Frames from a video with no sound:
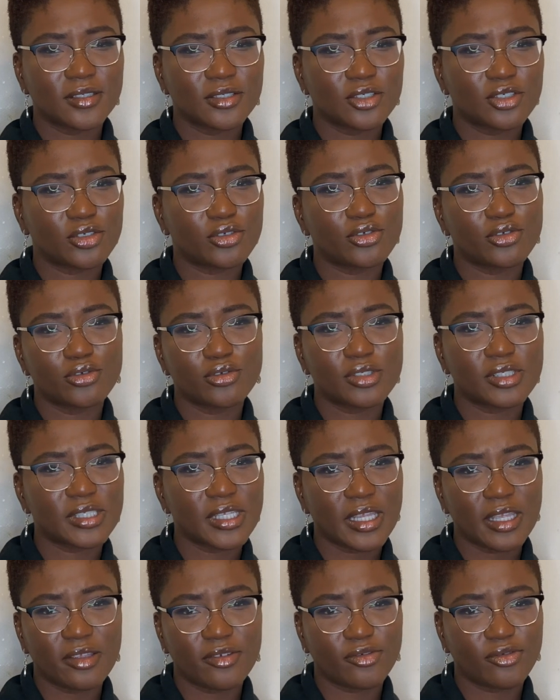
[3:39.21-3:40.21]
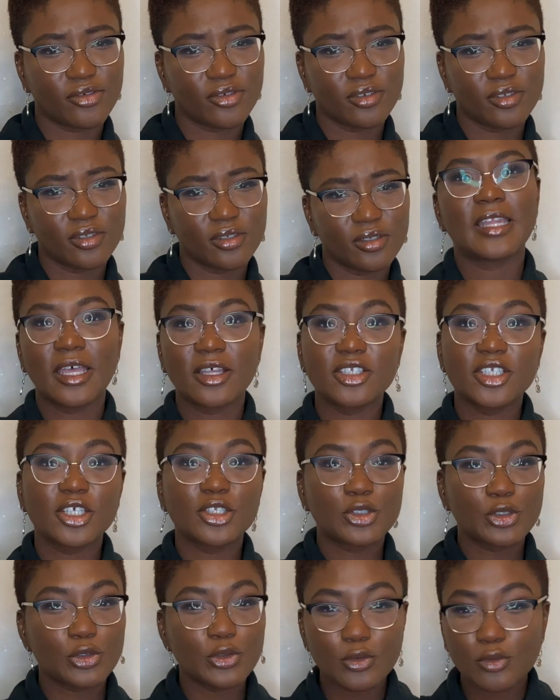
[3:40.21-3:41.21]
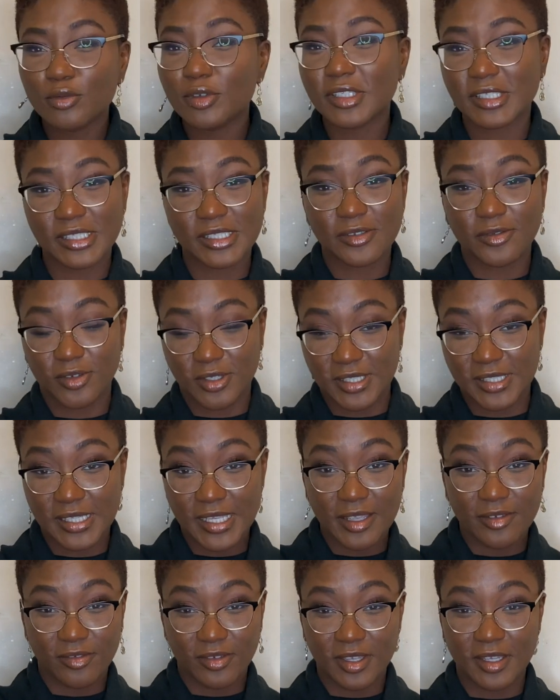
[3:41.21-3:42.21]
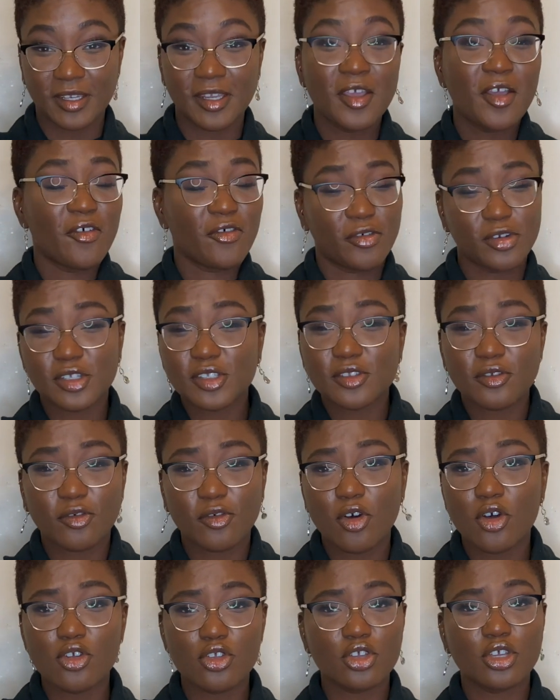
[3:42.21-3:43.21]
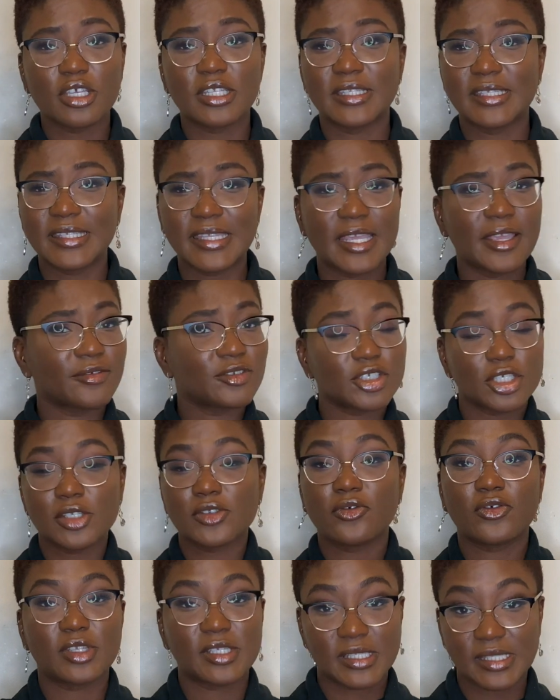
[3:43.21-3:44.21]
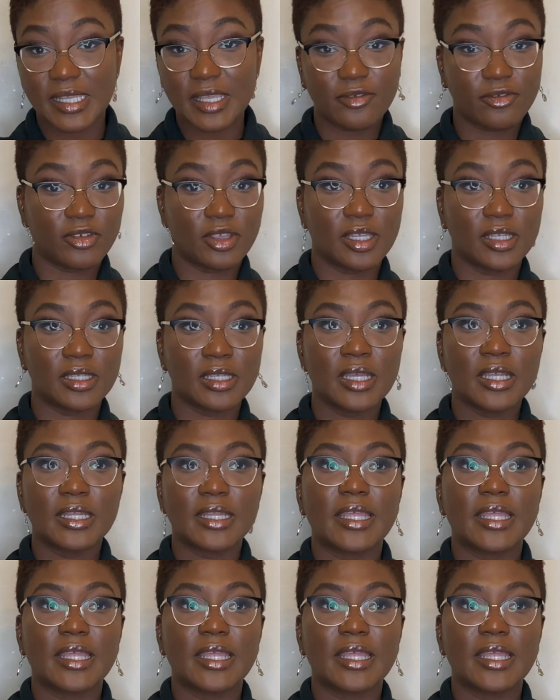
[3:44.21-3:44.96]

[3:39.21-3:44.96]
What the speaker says: Should you save? Now, there are two reasons for saving. First of all, you could save just for saving.